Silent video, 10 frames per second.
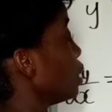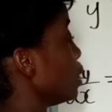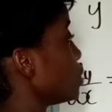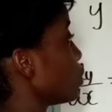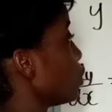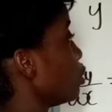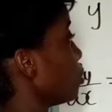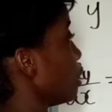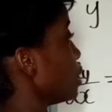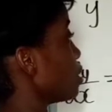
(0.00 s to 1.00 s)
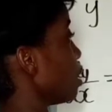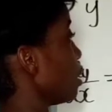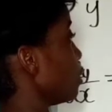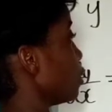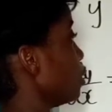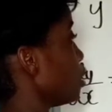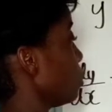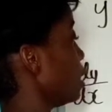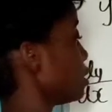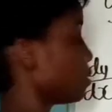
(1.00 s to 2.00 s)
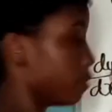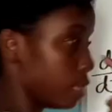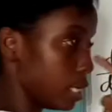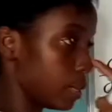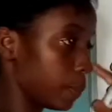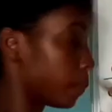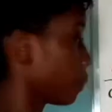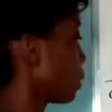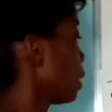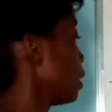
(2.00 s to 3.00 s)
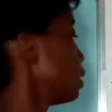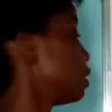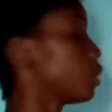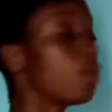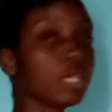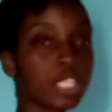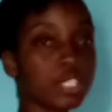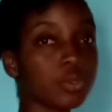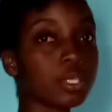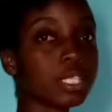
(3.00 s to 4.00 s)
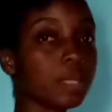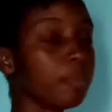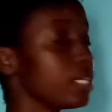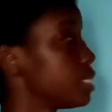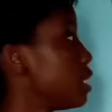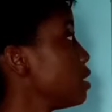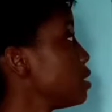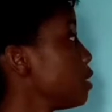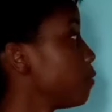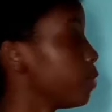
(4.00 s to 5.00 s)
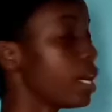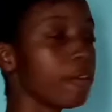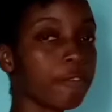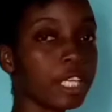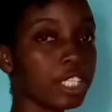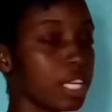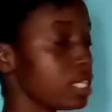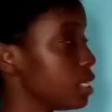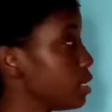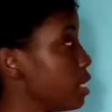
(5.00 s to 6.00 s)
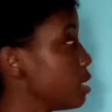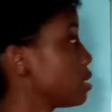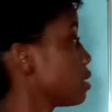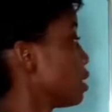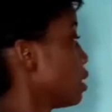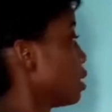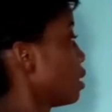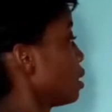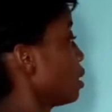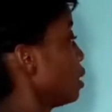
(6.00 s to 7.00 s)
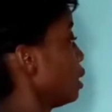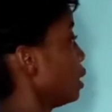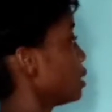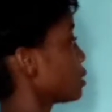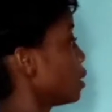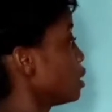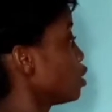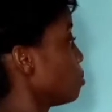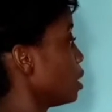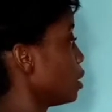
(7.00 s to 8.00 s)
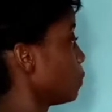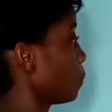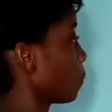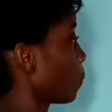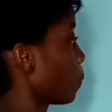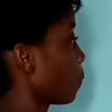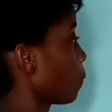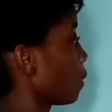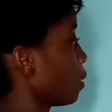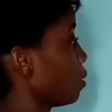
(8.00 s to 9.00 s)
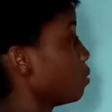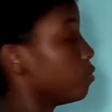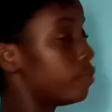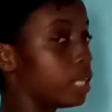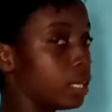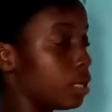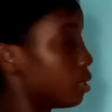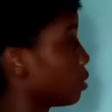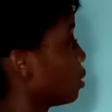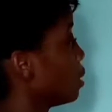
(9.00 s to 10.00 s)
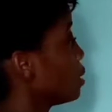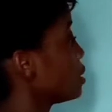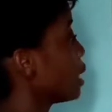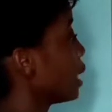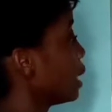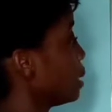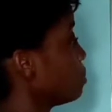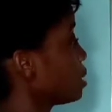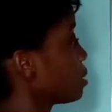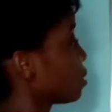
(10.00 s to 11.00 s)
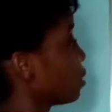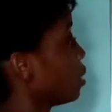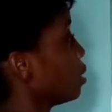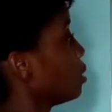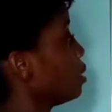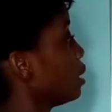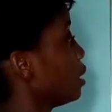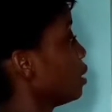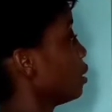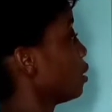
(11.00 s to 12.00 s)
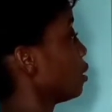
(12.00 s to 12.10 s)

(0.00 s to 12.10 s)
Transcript: is our numerator and our denominator v. The quotient rule simply says, if we are differentiating this, it is going to be v times the